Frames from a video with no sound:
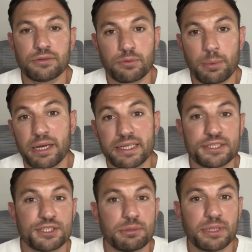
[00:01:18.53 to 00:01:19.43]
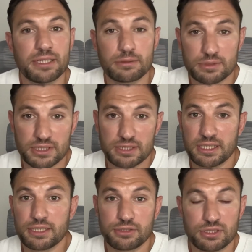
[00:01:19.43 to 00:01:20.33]
about HTML to
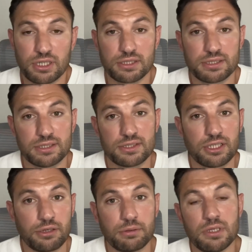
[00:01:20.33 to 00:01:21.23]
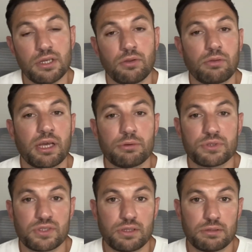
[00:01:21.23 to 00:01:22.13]
get you started. So that was
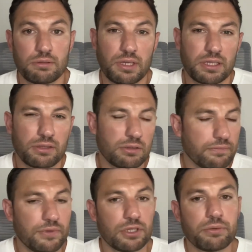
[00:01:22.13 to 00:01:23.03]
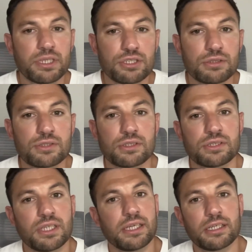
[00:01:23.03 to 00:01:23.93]
the configuration, so
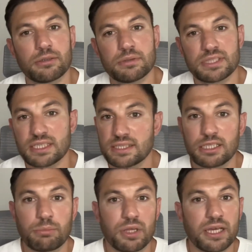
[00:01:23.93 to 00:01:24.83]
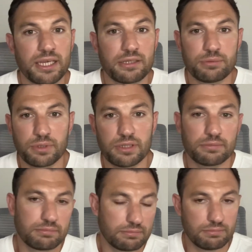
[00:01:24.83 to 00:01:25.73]
setting up the head with the
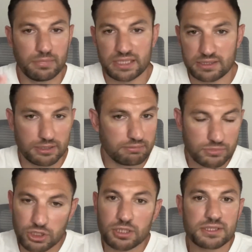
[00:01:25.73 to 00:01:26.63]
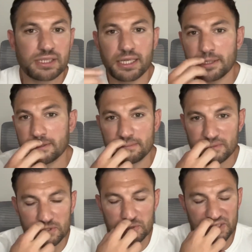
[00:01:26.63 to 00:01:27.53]
meta char set and
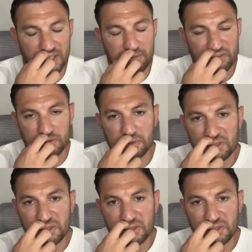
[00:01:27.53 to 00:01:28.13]
UTF and